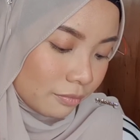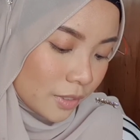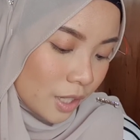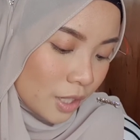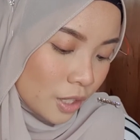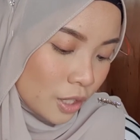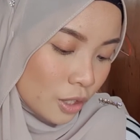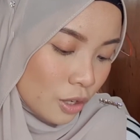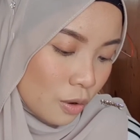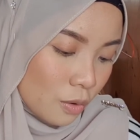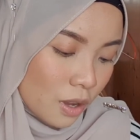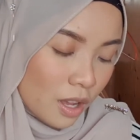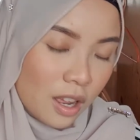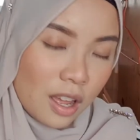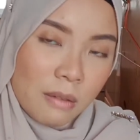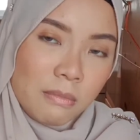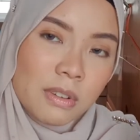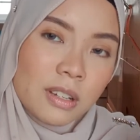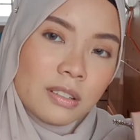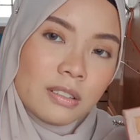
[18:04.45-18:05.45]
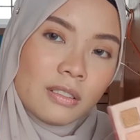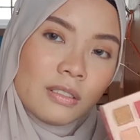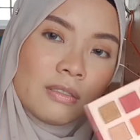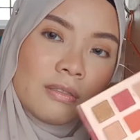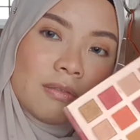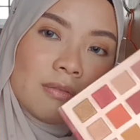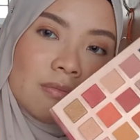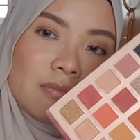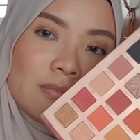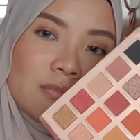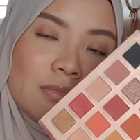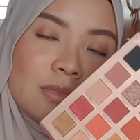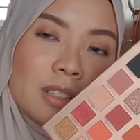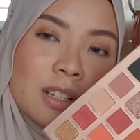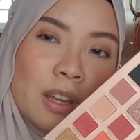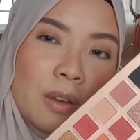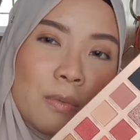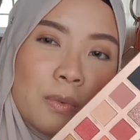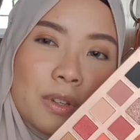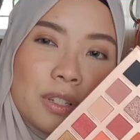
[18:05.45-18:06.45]
You know what,
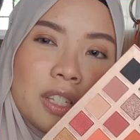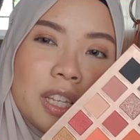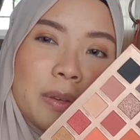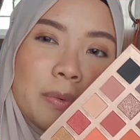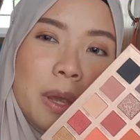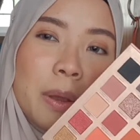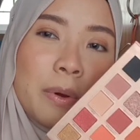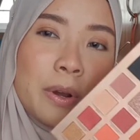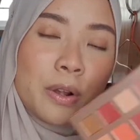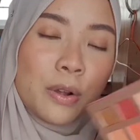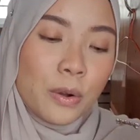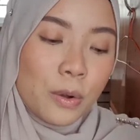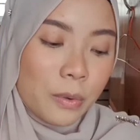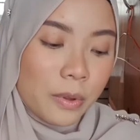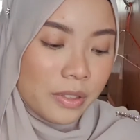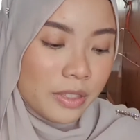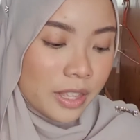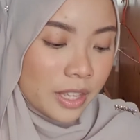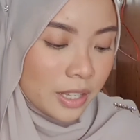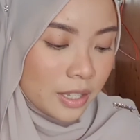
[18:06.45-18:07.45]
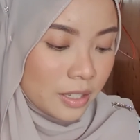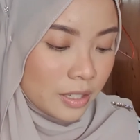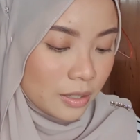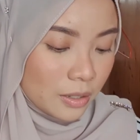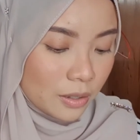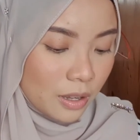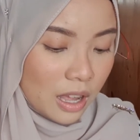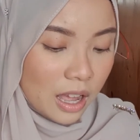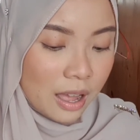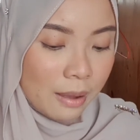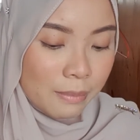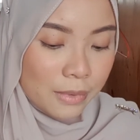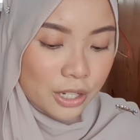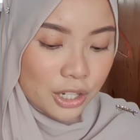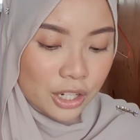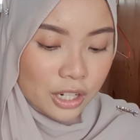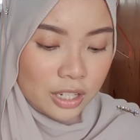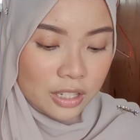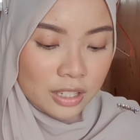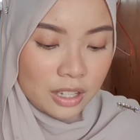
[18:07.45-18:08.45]
we'll see where we go with this. So I'ma
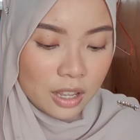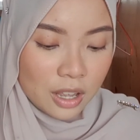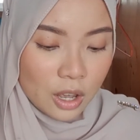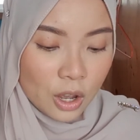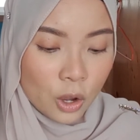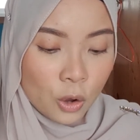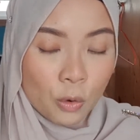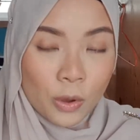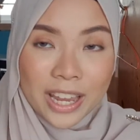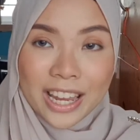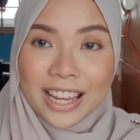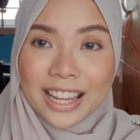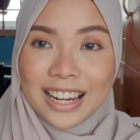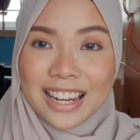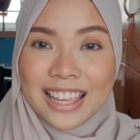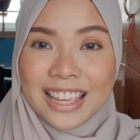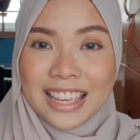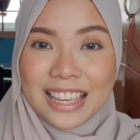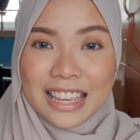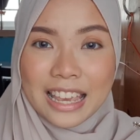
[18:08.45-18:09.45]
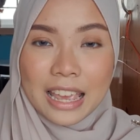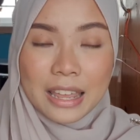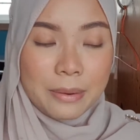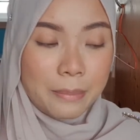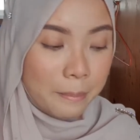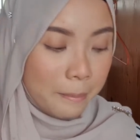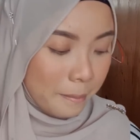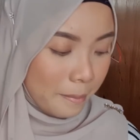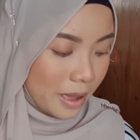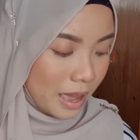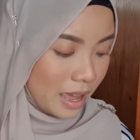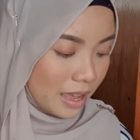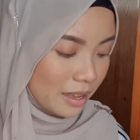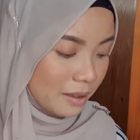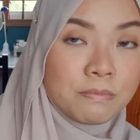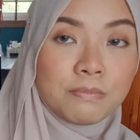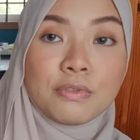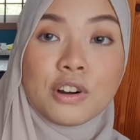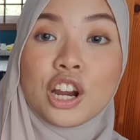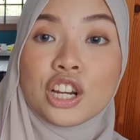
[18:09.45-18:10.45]
just quickly get my
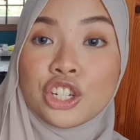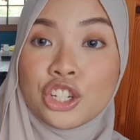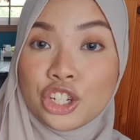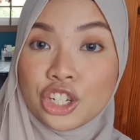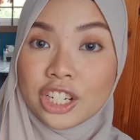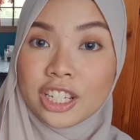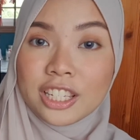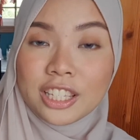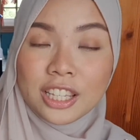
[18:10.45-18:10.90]
brushes